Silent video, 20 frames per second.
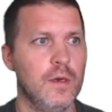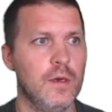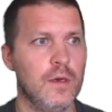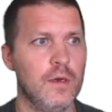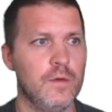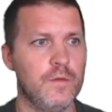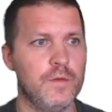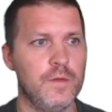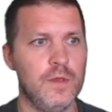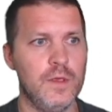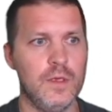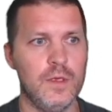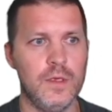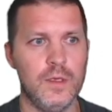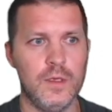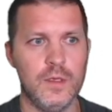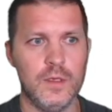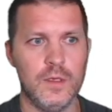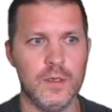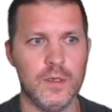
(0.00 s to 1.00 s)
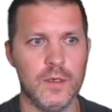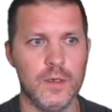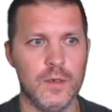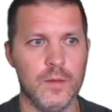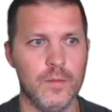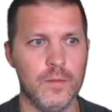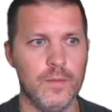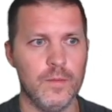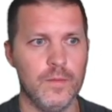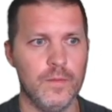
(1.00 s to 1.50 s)
of the
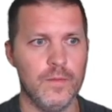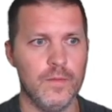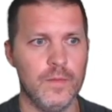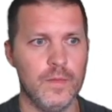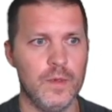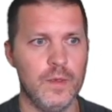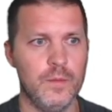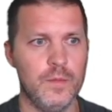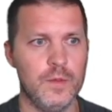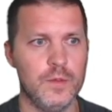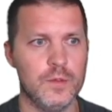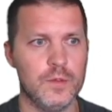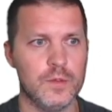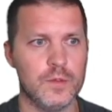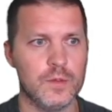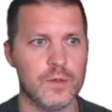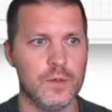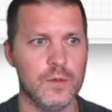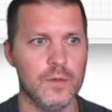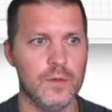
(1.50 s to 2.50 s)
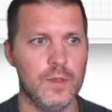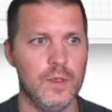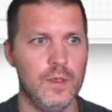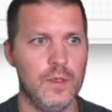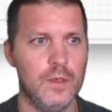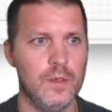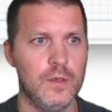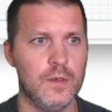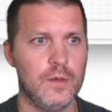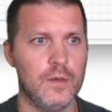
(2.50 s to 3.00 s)
um, let me just go
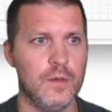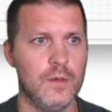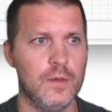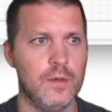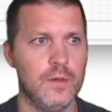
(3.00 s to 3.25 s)
here